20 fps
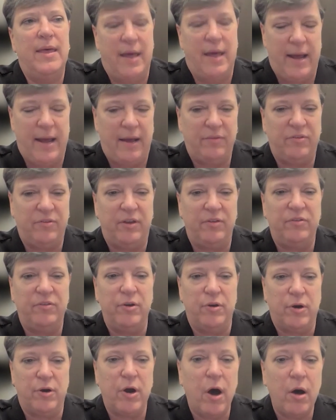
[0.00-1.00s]
an asset
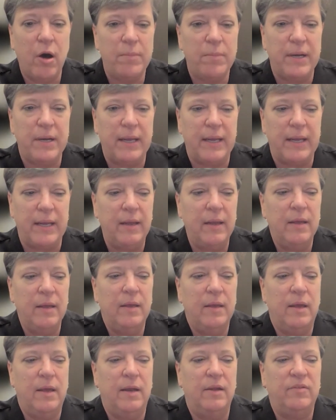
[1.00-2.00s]
to your company?
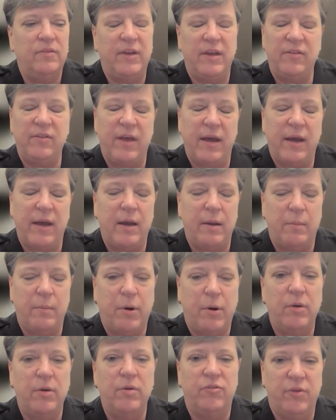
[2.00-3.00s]
And it takes that kind of
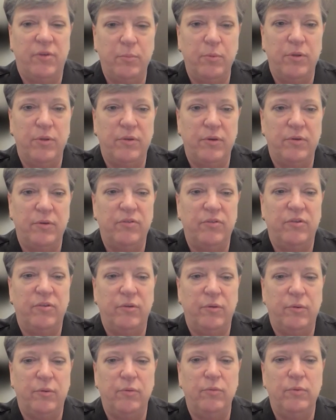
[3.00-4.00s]
partnership with those
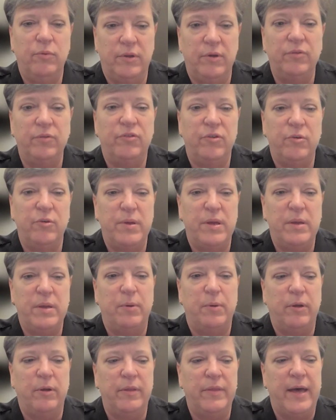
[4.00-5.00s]
two
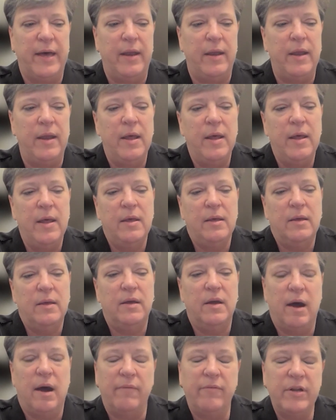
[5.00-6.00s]
people. And then
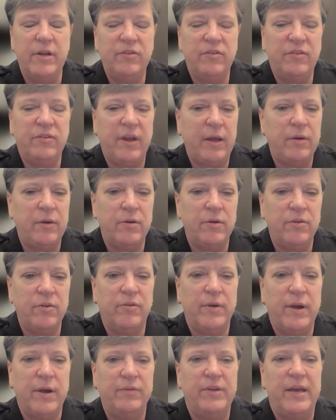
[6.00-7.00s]
governance standards
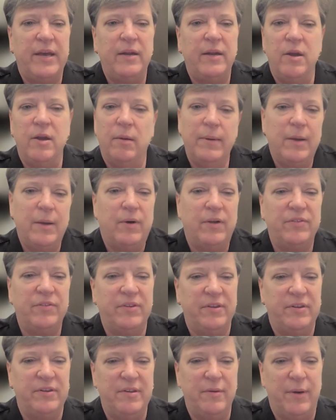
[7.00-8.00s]
around data, nobody
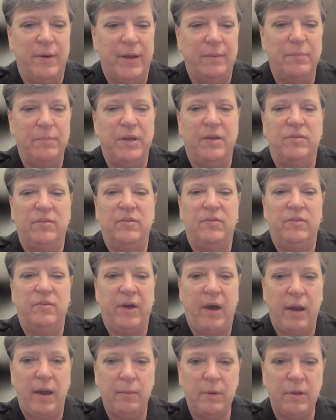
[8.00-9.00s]
wants to do it because it's
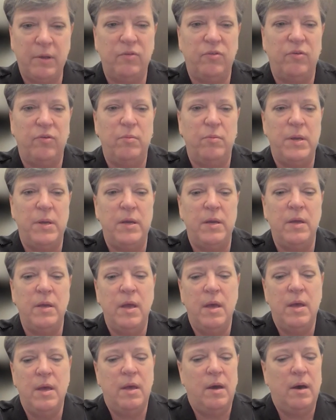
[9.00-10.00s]
time
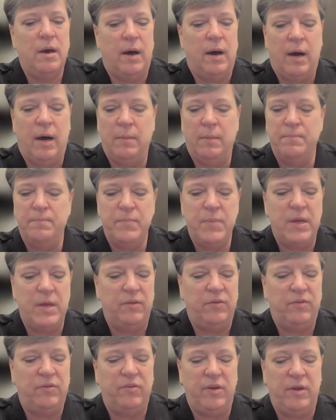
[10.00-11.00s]
consuming.
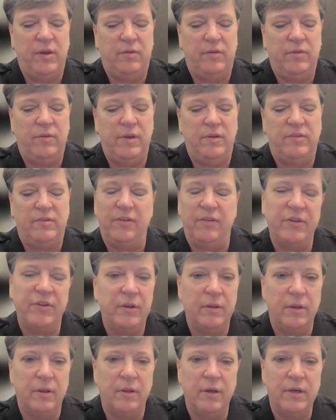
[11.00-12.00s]
It
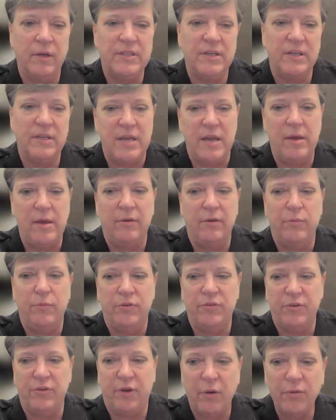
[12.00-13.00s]
doesn't look to yield
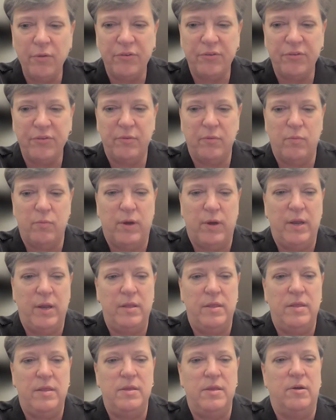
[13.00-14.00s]
results
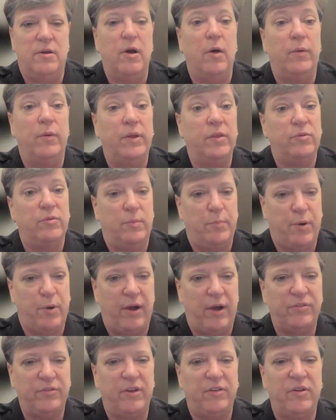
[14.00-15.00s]
when you're going through the
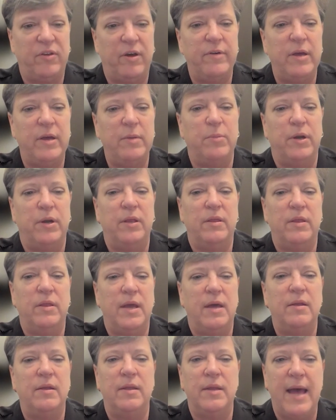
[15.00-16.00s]
process of it, but at
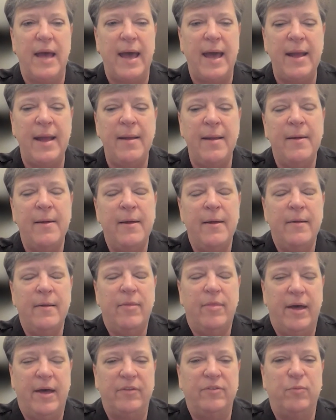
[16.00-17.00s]
the end of the day,
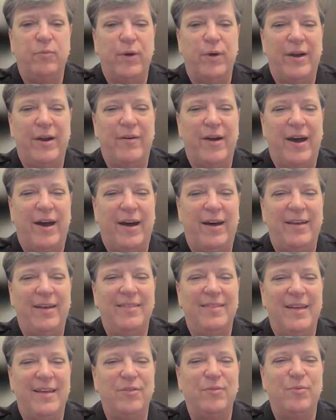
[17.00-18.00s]
that's
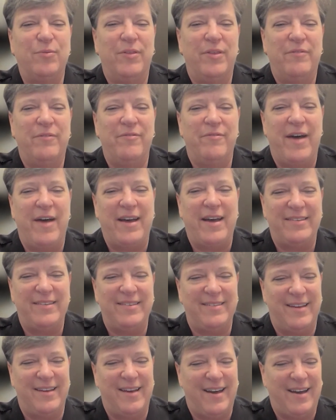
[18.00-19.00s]
where the
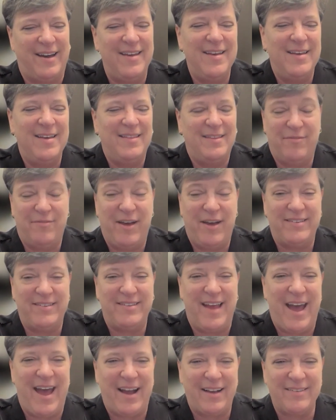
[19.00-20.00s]
fast
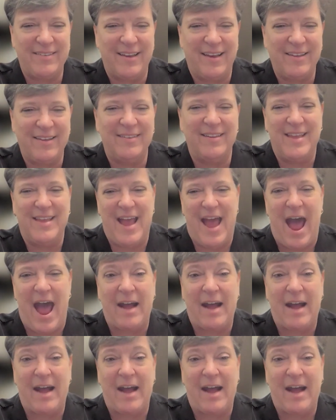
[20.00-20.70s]
access and the